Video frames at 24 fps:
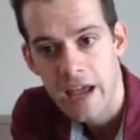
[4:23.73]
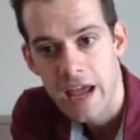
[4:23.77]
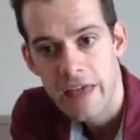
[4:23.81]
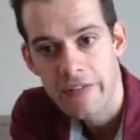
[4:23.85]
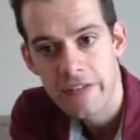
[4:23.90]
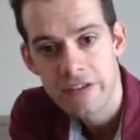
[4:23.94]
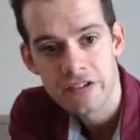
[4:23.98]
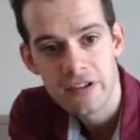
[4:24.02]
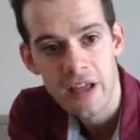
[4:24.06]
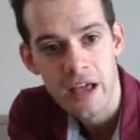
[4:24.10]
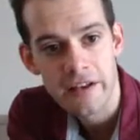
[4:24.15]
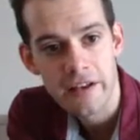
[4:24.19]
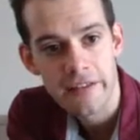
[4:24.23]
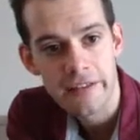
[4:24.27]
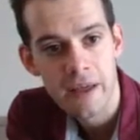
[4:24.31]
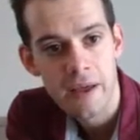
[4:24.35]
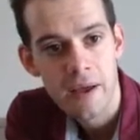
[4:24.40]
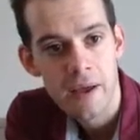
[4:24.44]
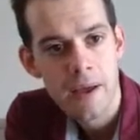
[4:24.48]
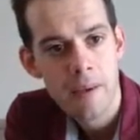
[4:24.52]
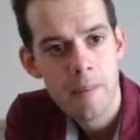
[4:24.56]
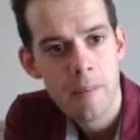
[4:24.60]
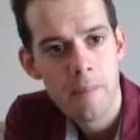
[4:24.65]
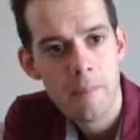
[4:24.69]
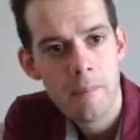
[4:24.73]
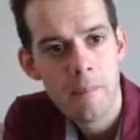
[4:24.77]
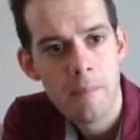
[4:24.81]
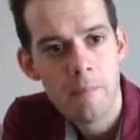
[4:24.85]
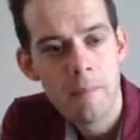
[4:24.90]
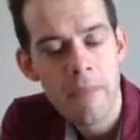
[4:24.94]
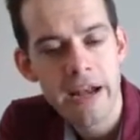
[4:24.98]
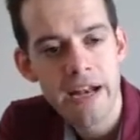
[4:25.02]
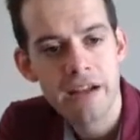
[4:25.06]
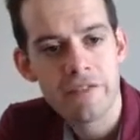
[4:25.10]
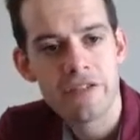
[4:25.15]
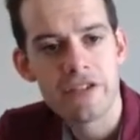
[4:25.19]
And this is the idea that
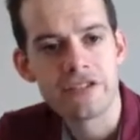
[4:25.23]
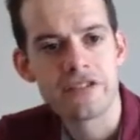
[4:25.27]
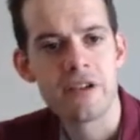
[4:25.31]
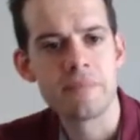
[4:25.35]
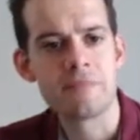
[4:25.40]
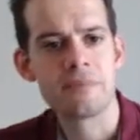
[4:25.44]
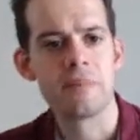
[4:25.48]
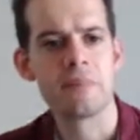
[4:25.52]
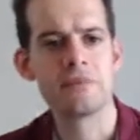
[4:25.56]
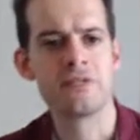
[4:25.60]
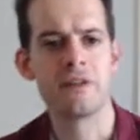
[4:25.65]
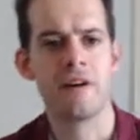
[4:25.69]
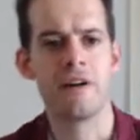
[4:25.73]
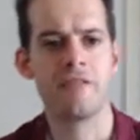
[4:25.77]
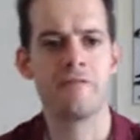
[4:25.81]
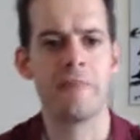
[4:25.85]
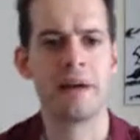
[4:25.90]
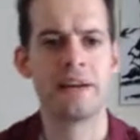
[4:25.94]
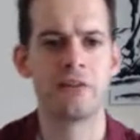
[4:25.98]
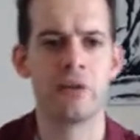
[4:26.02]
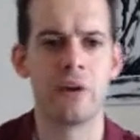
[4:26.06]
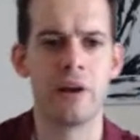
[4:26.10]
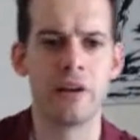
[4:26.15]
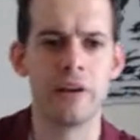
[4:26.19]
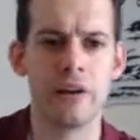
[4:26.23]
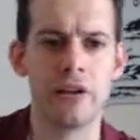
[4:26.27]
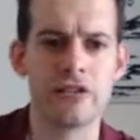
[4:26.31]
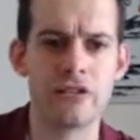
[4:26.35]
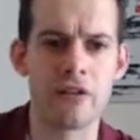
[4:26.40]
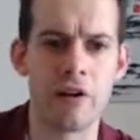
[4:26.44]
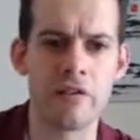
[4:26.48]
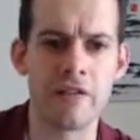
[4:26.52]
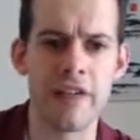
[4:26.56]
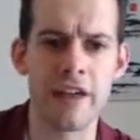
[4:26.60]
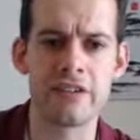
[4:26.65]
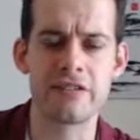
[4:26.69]
many of the symptoms of mental illness
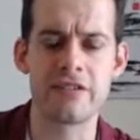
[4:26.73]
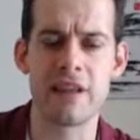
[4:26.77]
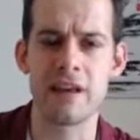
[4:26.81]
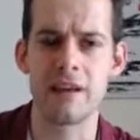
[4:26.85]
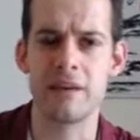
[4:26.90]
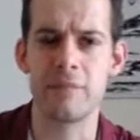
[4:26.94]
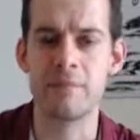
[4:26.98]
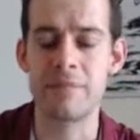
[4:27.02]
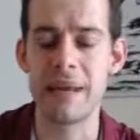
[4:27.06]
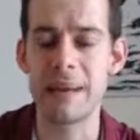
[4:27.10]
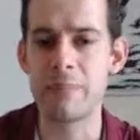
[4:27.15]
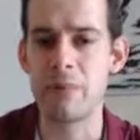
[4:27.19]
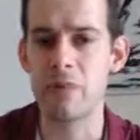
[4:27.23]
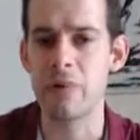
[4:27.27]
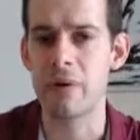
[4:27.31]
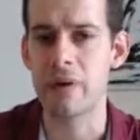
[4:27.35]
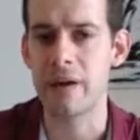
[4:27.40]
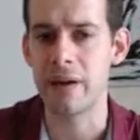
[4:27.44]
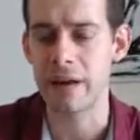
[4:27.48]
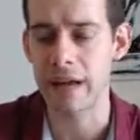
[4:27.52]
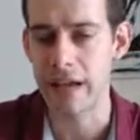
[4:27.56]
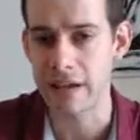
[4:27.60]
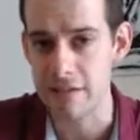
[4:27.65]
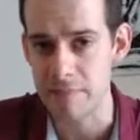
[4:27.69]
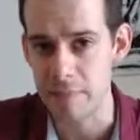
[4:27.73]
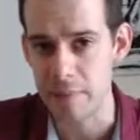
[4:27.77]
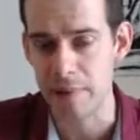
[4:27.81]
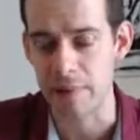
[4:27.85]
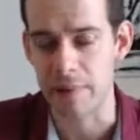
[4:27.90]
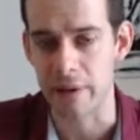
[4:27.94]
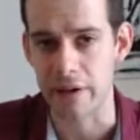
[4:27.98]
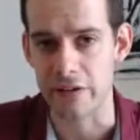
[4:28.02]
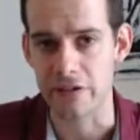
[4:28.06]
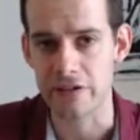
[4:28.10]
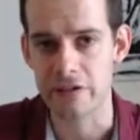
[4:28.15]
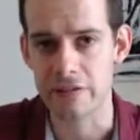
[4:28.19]
are things that people
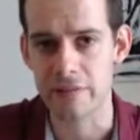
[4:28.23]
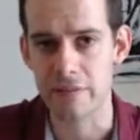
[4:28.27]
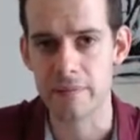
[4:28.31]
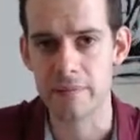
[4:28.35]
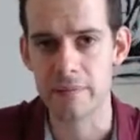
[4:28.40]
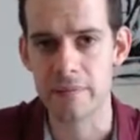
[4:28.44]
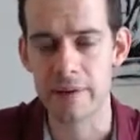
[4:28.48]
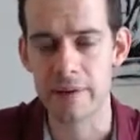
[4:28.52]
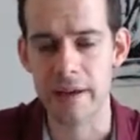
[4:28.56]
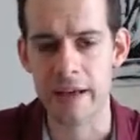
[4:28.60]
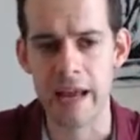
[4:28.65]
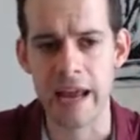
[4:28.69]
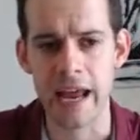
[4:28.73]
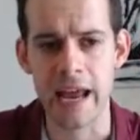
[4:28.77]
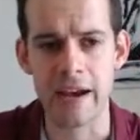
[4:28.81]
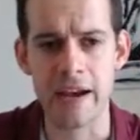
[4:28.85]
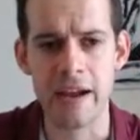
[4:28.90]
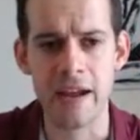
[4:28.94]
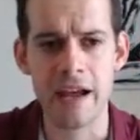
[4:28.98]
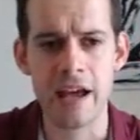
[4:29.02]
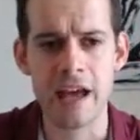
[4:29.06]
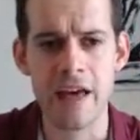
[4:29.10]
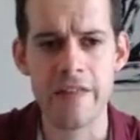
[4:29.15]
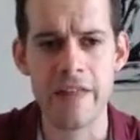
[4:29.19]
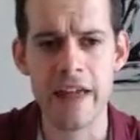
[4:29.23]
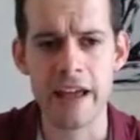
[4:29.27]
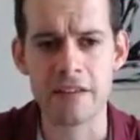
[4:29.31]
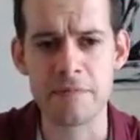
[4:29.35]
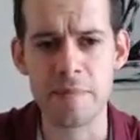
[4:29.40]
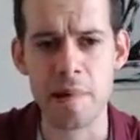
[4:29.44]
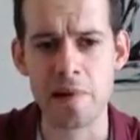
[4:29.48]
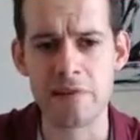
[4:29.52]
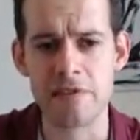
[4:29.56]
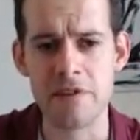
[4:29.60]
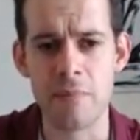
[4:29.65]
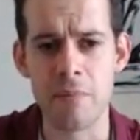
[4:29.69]
experience, and they
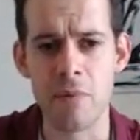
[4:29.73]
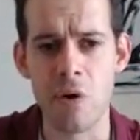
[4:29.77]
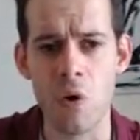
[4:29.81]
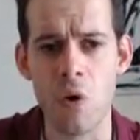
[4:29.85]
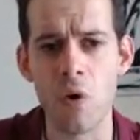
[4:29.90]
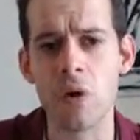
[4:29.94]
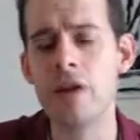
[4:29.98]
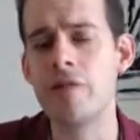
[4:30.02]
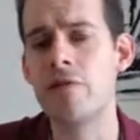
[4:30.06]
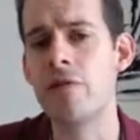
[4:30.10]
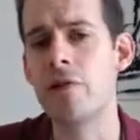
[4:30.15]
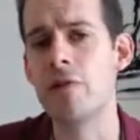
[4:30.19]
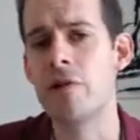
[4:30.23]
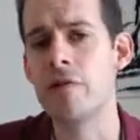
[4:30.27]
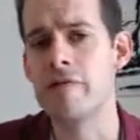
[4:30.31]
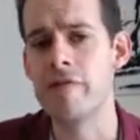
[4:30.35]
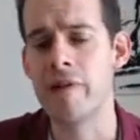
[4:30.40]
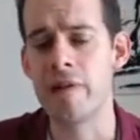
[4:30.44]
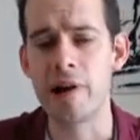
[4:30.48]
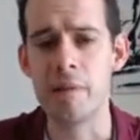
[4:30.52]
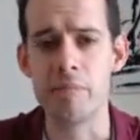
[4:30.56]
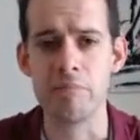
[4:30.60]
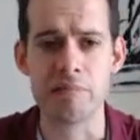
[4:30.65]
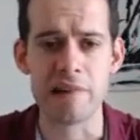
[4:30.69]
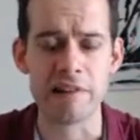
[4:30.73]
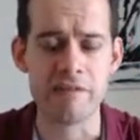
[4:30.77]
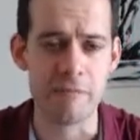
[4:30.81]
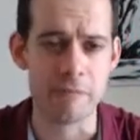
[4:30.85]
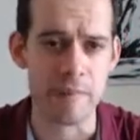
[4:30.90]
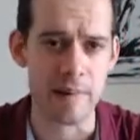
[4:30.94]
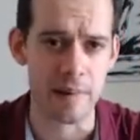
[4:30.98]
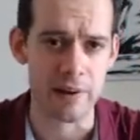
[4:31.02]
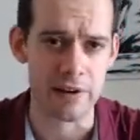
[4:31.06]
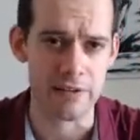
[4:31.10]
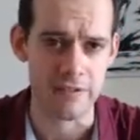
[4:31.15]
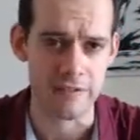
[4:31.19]
experience them only for very brief
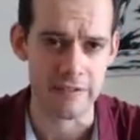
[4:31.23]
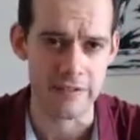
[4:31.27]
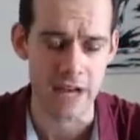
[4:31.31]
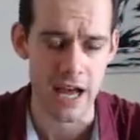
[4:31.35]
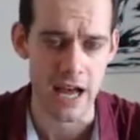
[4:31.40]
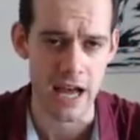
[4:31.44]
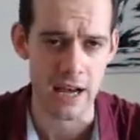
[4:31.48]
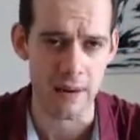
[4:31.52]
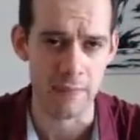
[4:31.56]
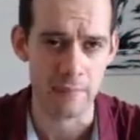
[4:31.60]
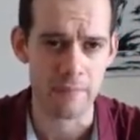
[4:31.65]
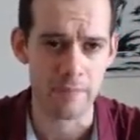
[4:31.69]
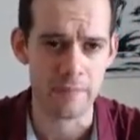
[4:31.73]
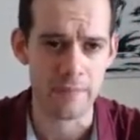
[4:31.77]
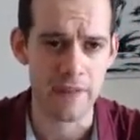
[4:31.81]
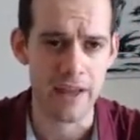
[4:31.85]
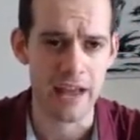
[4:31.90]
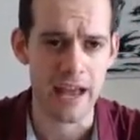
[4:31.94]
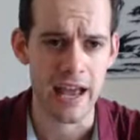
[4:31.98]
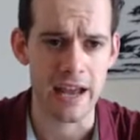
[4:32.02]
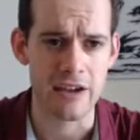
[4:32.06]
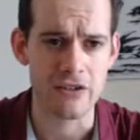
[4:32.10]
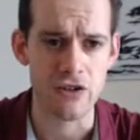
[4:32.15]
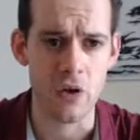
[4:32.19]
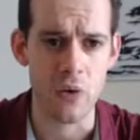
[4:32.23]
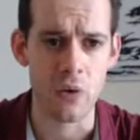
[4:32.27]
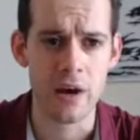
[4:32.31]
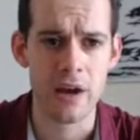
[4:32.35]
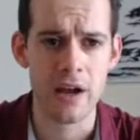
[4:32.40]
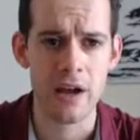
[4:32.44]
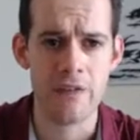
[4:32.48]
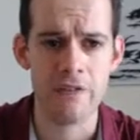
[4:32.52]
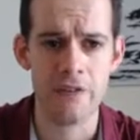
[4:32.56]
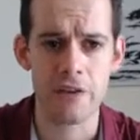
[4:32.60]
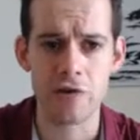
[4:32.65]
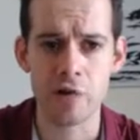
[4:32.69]
periods of time. And so
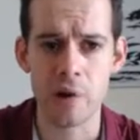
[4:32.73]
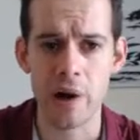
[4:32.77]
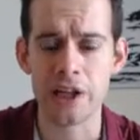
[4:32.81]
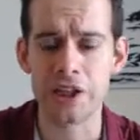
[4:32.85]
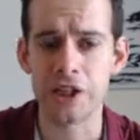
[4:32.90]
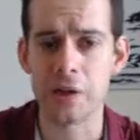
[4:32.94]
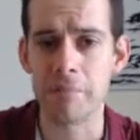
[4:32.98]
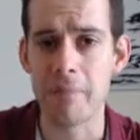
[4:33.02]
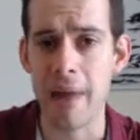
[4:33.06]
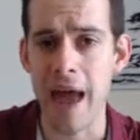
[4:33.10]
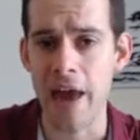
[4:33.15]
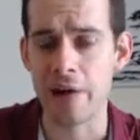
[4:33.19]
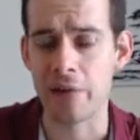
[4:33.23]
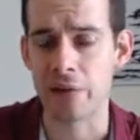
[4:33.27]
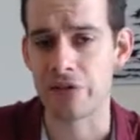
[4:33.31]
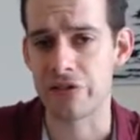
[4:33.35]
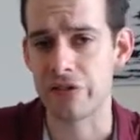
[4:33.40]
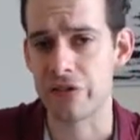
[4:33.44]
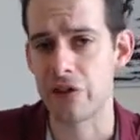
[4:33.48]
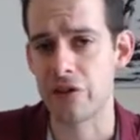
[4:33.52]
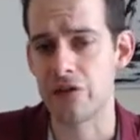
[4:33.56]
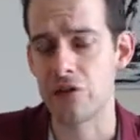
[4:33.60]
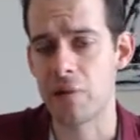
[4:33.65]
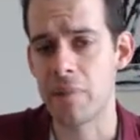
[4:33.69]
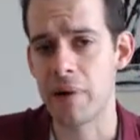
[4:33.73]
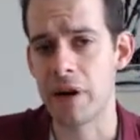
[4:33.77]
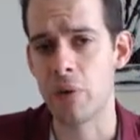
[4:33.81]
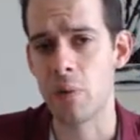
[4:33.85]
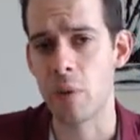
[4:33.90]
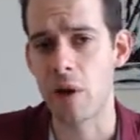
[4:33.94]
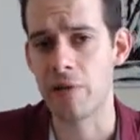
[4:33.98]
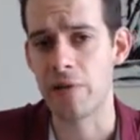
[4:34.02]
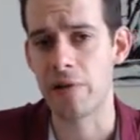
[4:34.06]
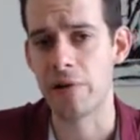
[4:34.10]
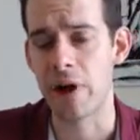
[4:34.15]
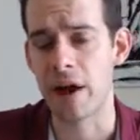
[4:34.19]
the duration matters in determining
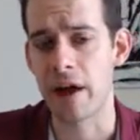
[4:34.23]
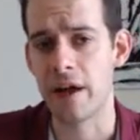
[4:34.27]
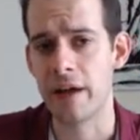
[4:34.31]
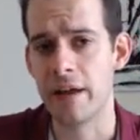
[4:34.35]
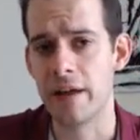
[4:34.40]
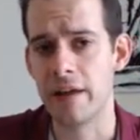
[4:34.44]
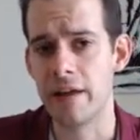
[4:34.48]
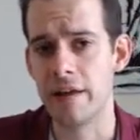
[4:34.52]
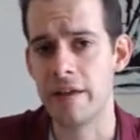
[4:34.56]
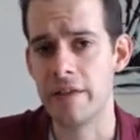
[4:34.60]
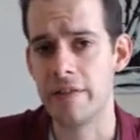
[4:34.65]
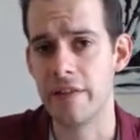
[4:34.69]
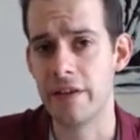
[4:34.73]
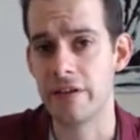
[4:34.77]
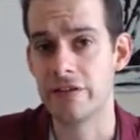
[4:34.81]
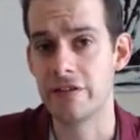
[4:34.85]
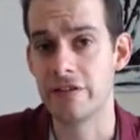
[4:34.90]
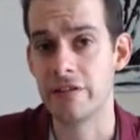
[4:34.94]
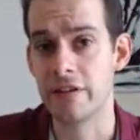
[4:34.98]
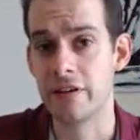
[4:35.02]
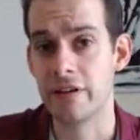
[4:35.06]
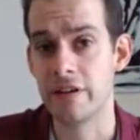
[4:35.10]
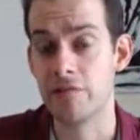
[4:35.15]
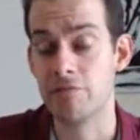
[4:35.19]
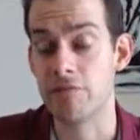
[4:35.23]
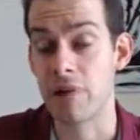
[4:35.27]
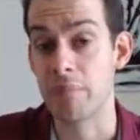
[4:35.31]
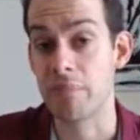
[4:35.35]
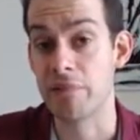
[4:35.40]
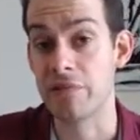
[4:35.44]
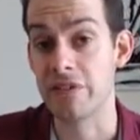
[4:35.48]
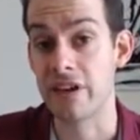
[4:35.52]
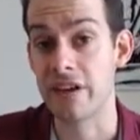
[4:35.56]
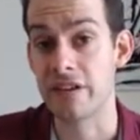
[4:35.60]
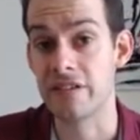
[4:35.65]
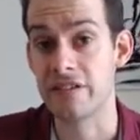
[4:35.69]
whether or not this
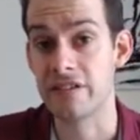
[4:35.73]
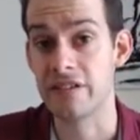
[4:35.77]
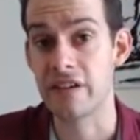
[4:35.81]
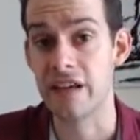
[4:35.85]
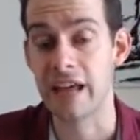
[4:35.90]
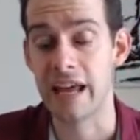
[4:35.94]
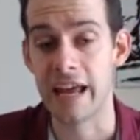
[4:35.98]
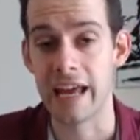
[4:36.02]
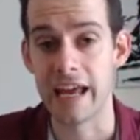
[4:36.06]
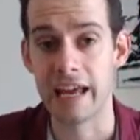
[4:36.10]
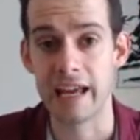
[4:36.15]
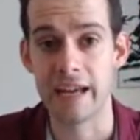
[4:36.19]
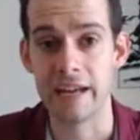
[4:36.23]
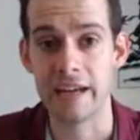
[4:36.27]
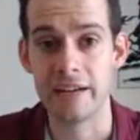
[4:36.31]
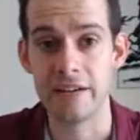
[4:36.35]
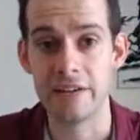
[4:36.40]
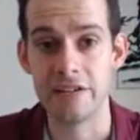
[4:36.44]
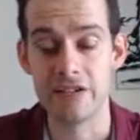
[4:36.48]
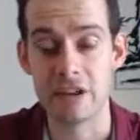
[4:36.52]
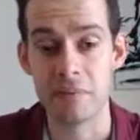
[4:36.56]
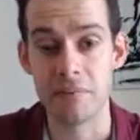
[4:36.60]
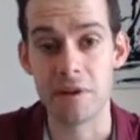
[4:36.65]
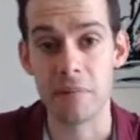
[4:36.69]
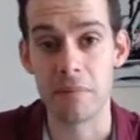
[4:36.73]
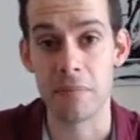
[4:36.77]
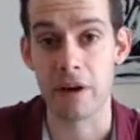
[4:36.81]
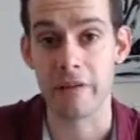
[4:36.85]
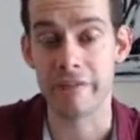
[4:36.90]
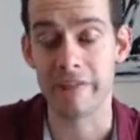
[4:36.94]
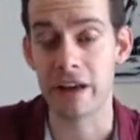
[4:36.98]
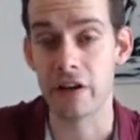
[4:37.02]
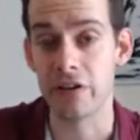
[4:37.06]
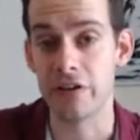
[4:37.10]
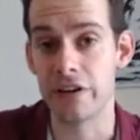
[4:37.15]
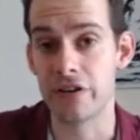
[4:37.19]
represents a symptom
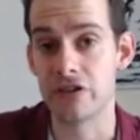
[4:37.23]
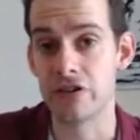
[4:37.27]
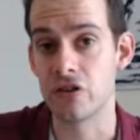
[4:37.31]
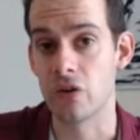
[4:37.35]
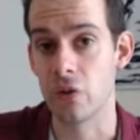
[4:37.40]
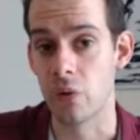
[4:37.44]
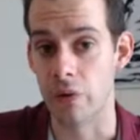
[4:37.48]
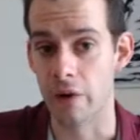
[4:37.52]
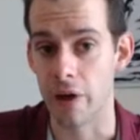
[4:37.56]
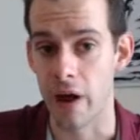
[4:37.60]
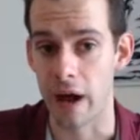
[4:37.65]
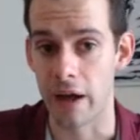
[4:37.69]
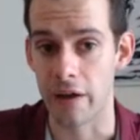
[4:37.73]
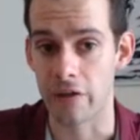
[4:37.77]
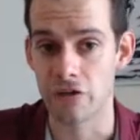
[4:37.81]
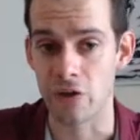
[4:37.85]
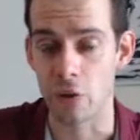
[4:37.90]
of illness or not.